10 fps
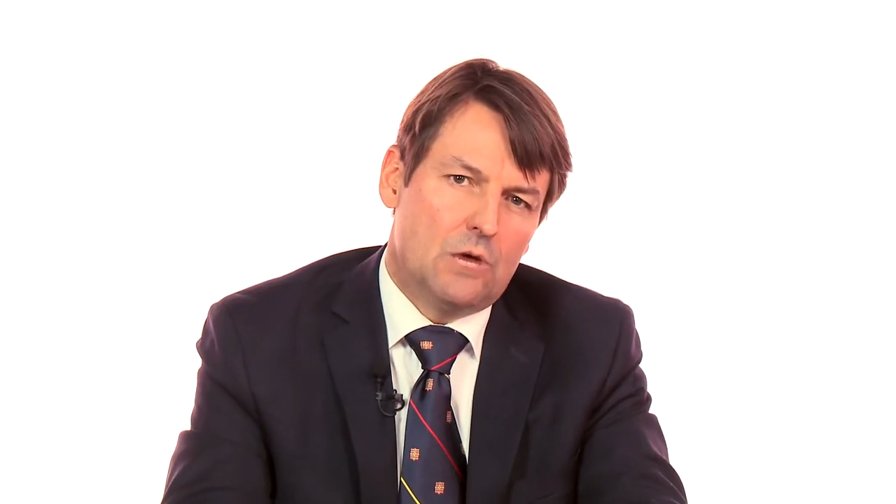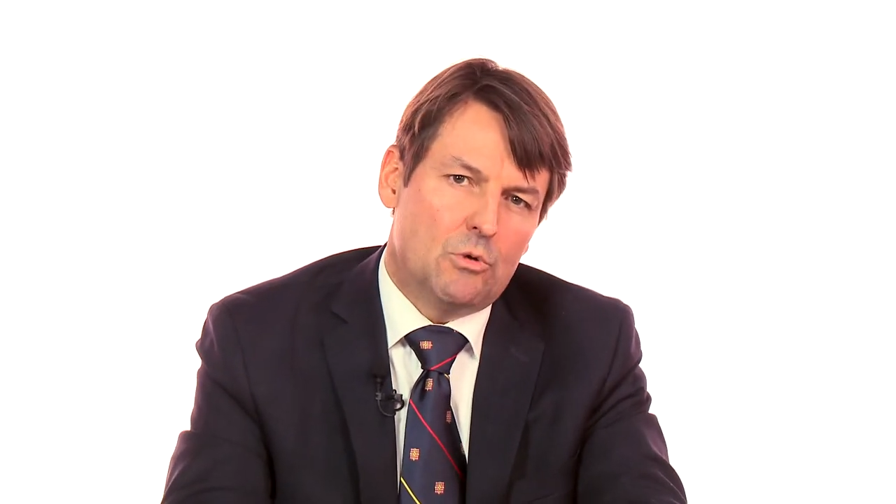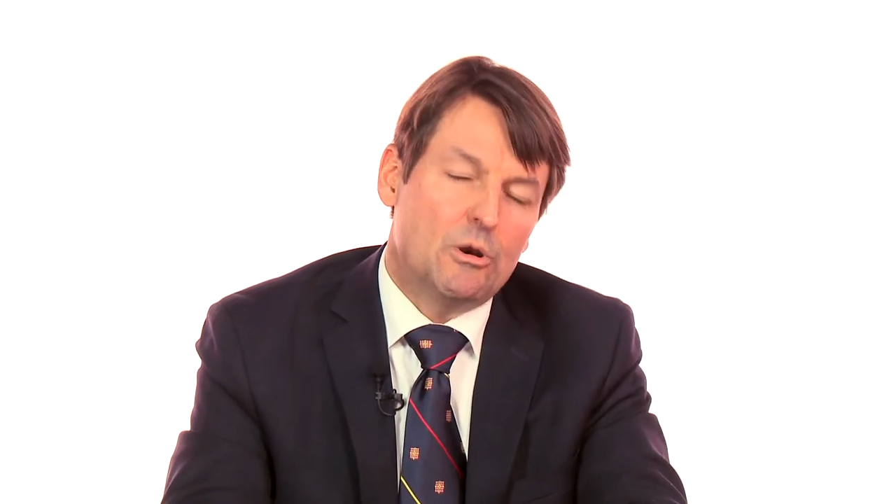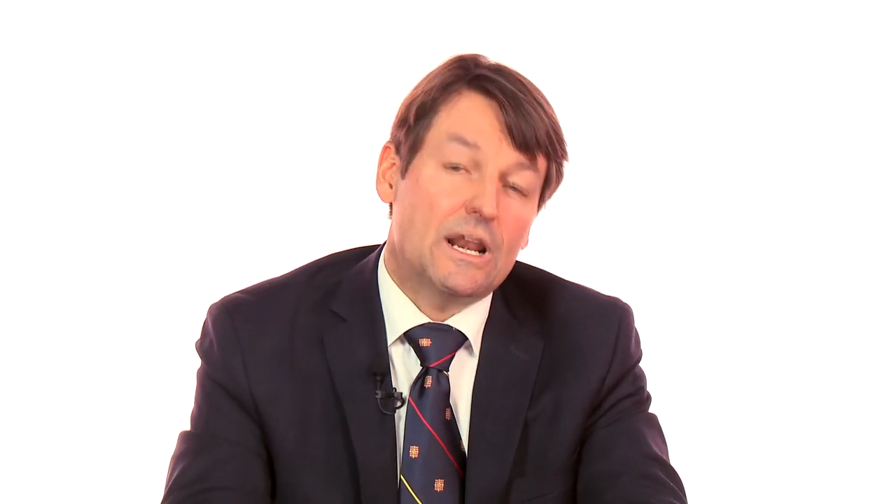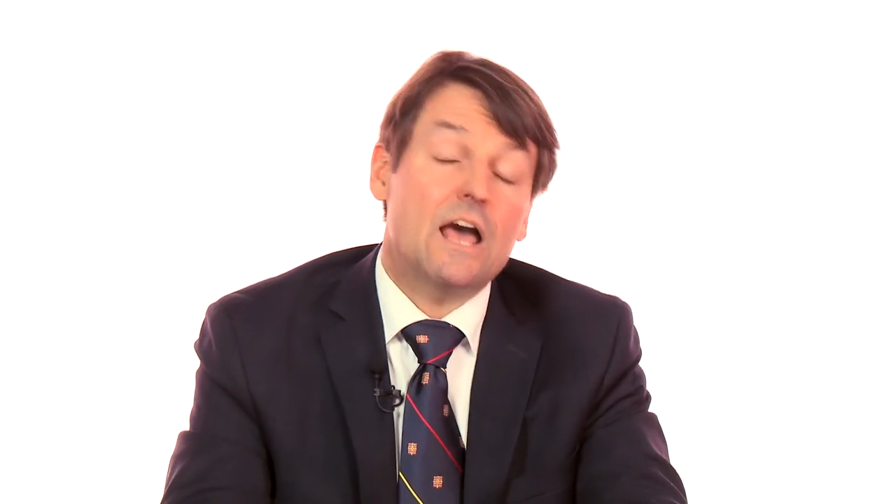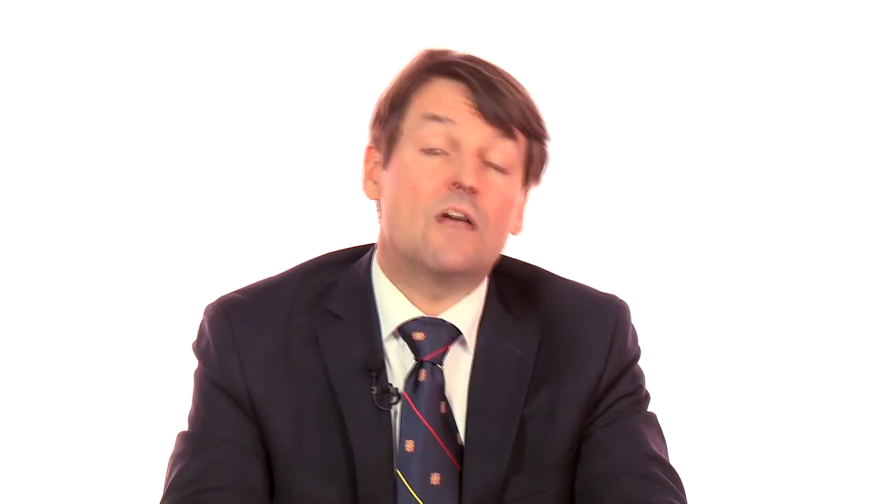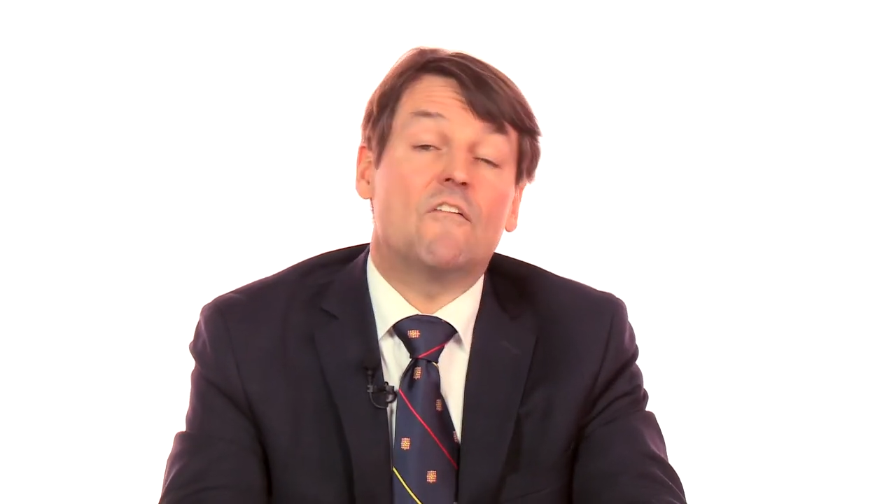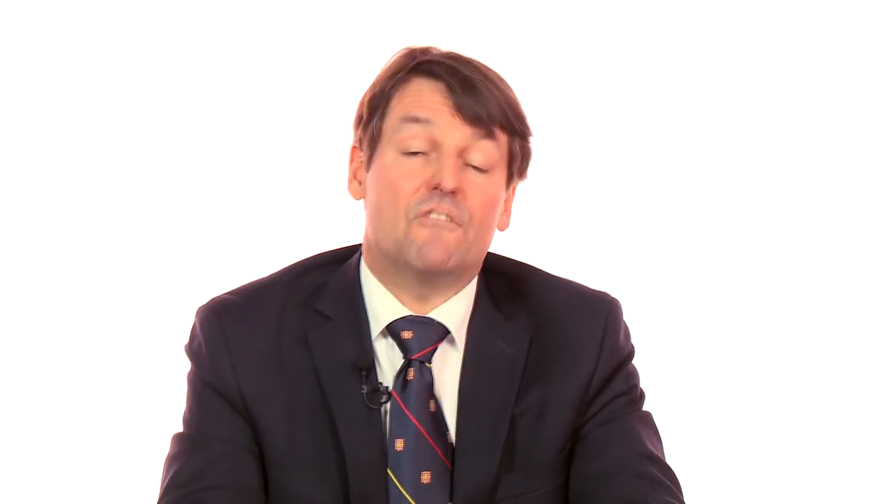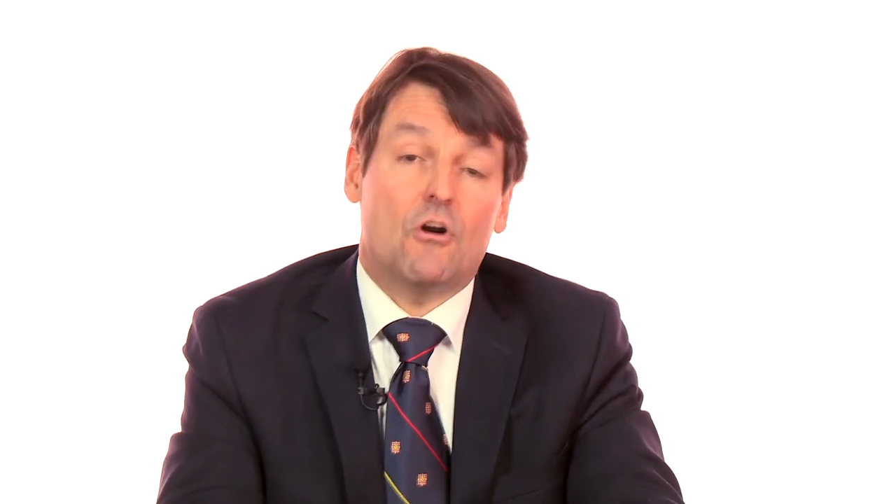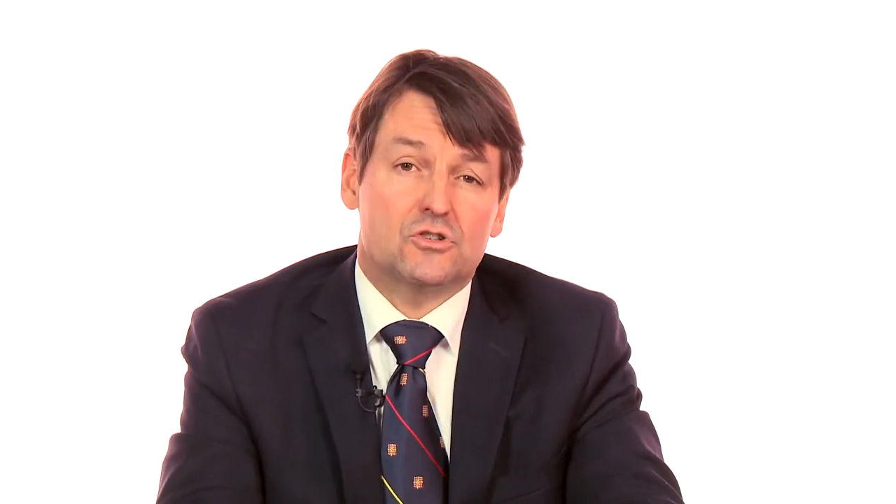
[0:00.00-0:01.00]
We will
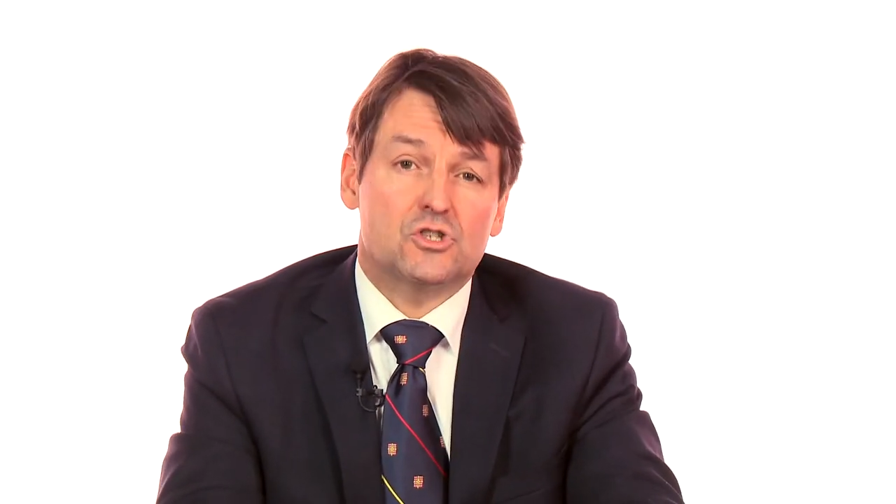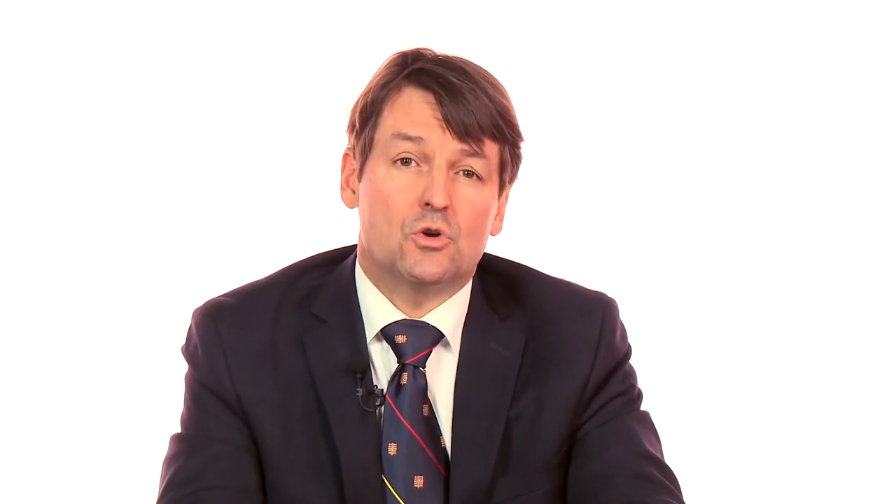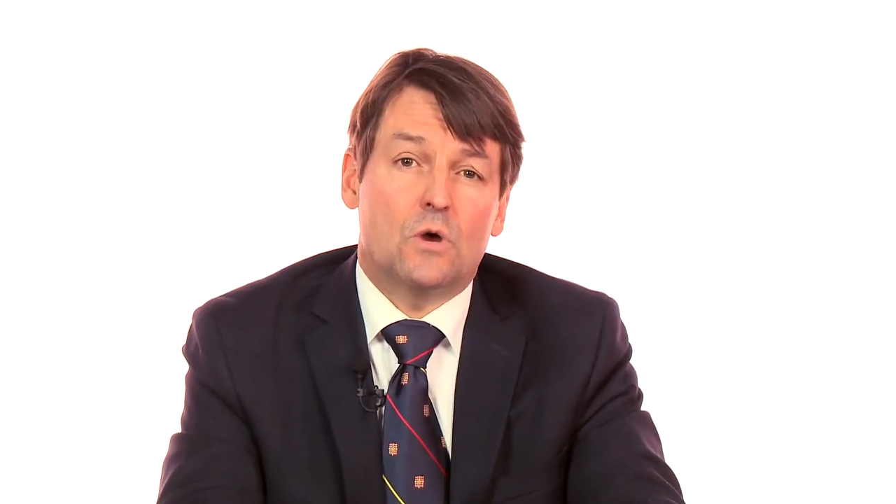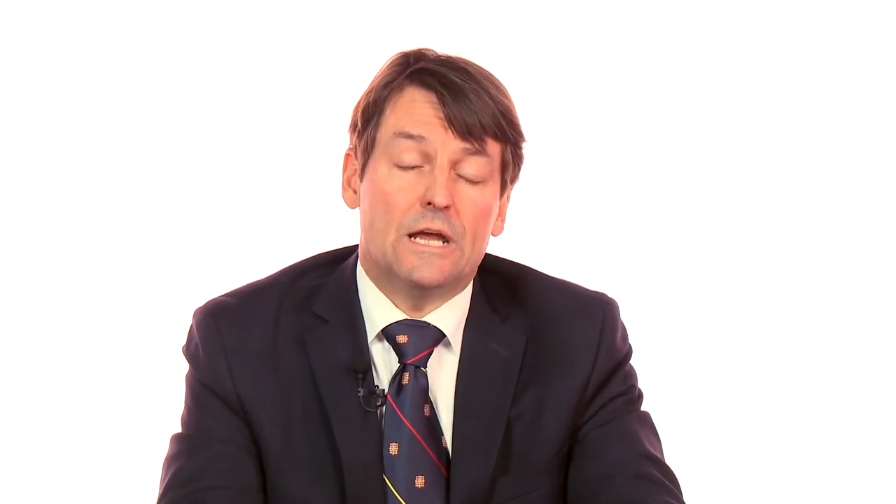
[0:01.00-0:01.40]
have also